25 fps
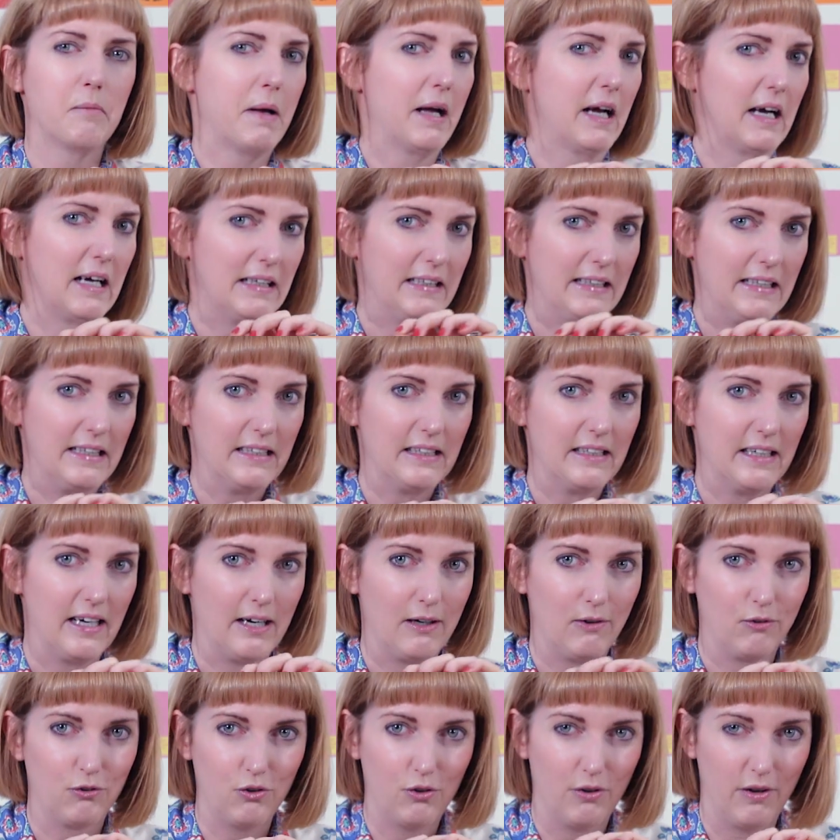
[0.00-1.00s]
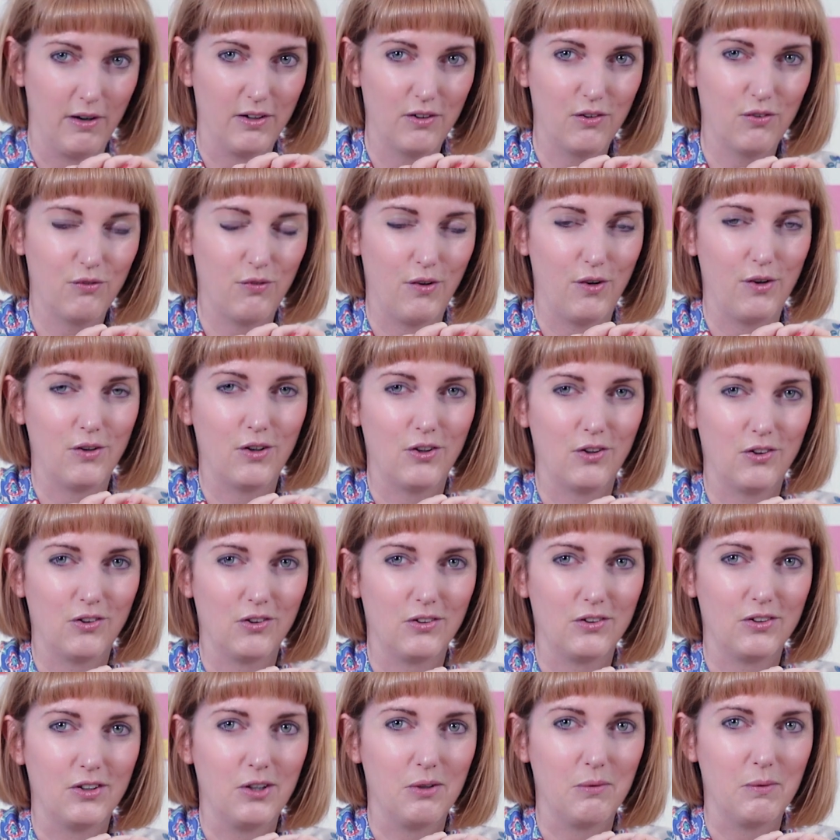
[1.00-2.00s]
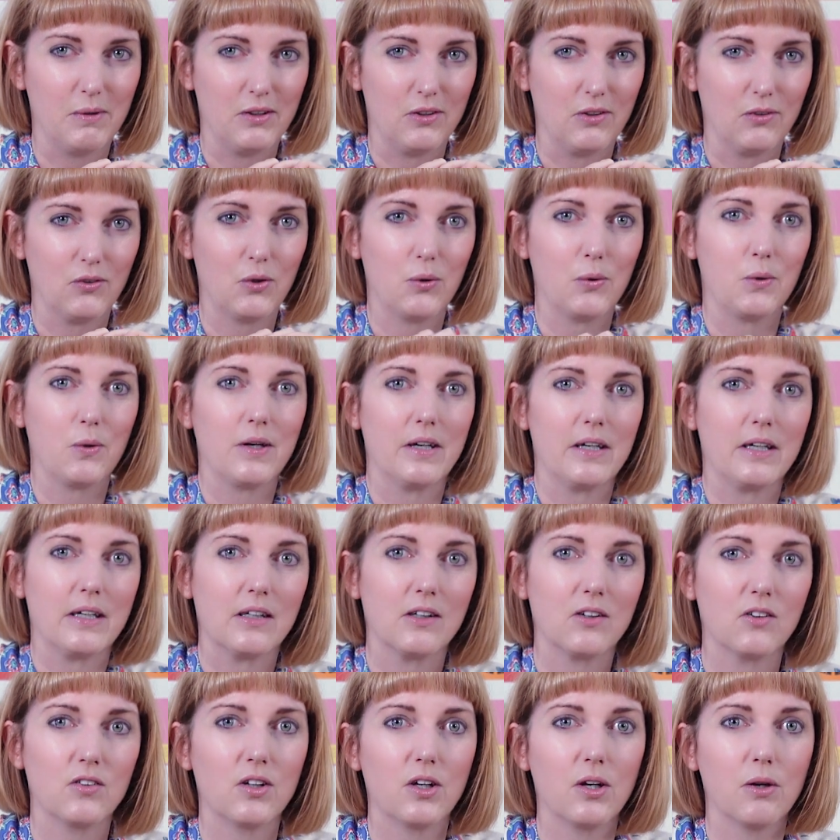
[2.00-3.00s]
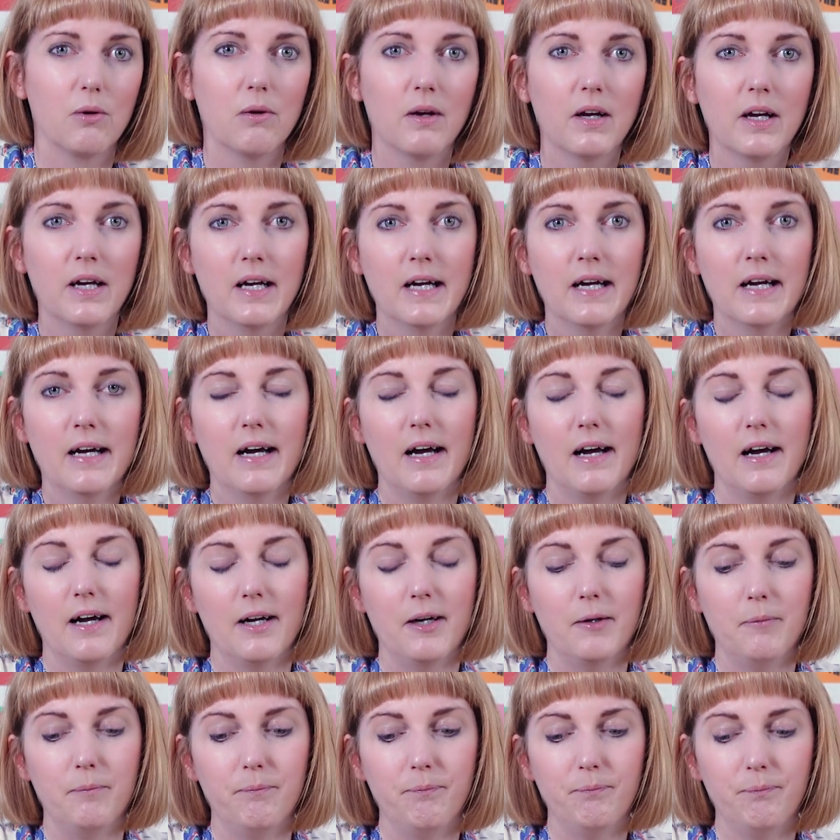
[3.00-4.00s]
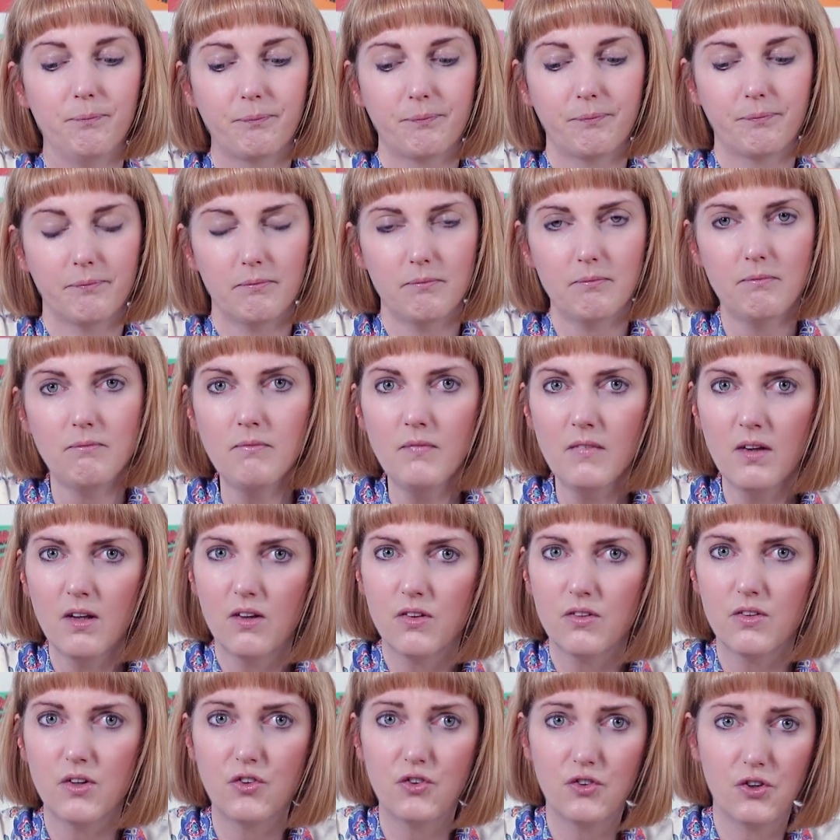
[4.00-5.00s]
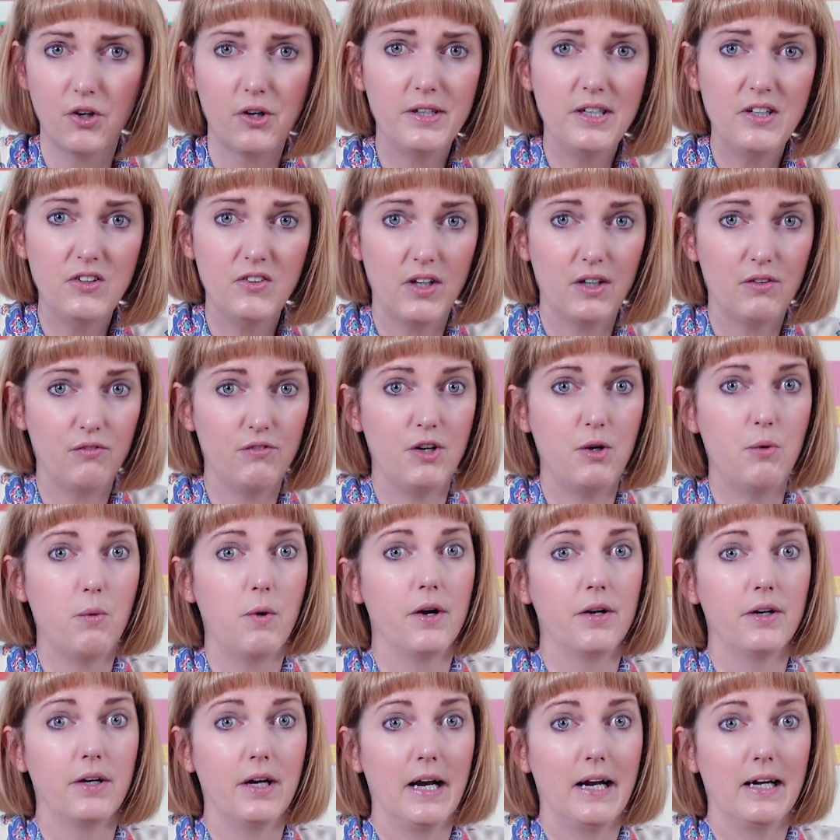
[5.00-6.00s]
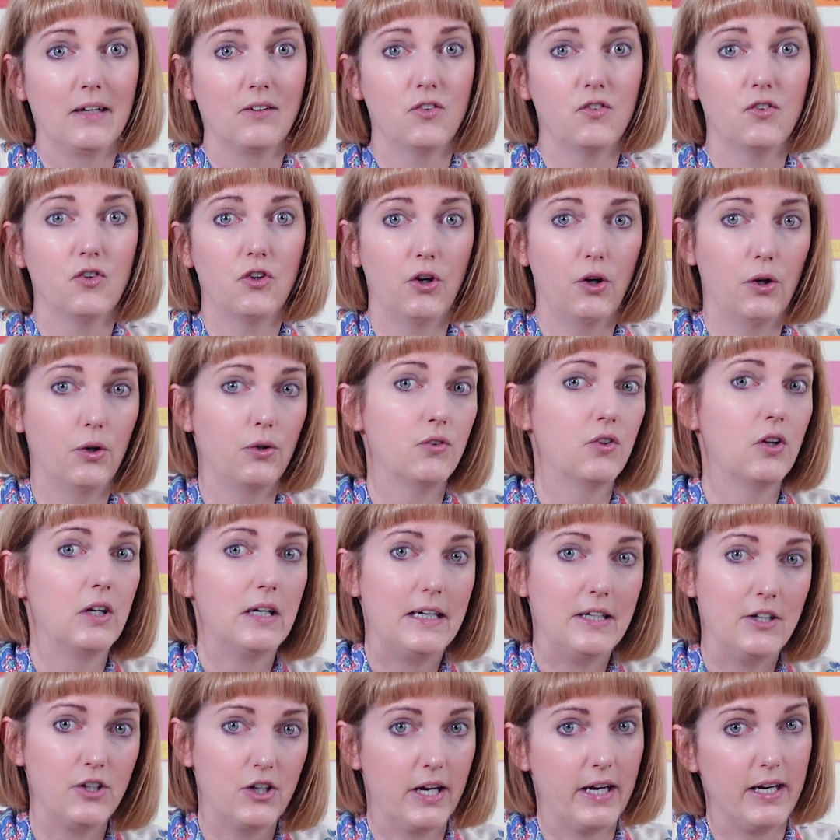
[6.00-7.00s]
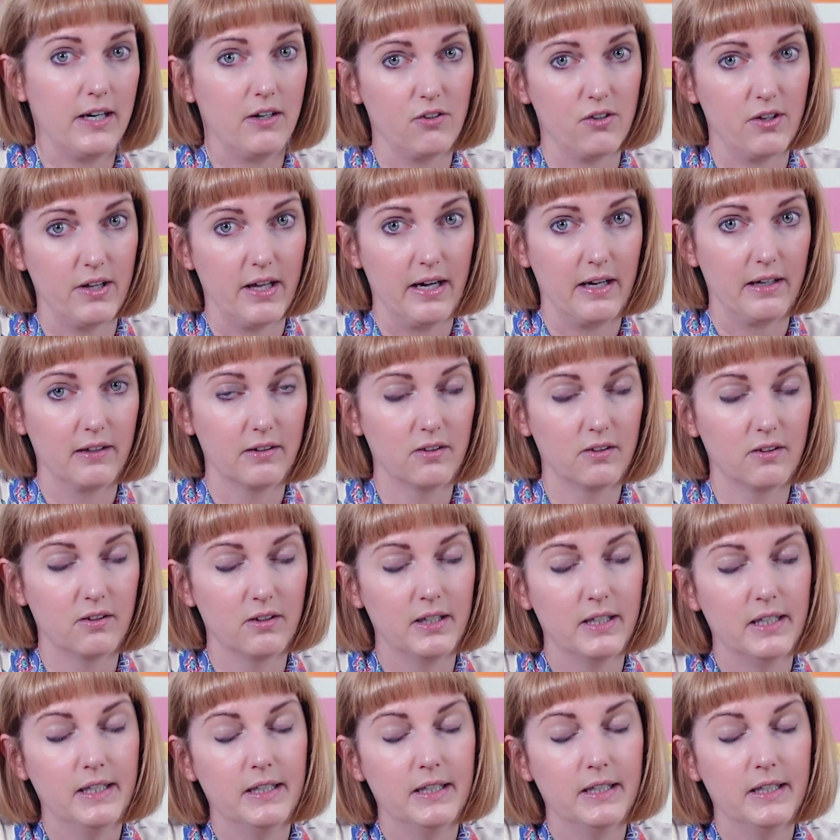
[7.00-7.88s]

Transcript: panning in and out, trying to focus on you when you're talking. So the Sony ZV-1 has totally changed that.